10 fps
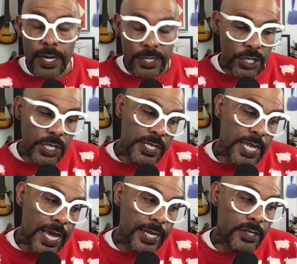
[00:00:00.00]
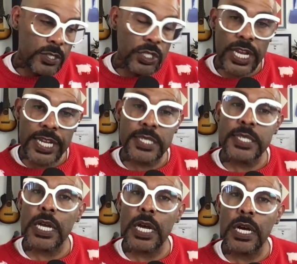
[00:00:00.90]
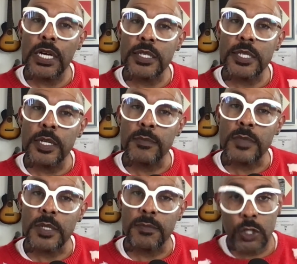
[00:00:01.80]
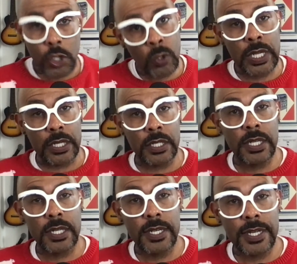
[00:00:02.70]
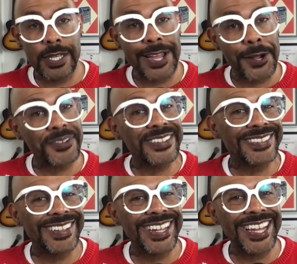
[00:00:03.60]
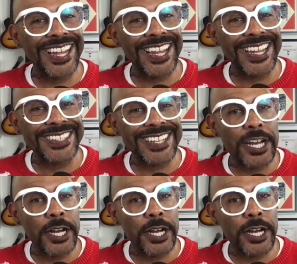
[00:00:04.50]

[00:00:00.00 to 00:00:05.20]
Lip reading: She decided to chase some Chola clout, and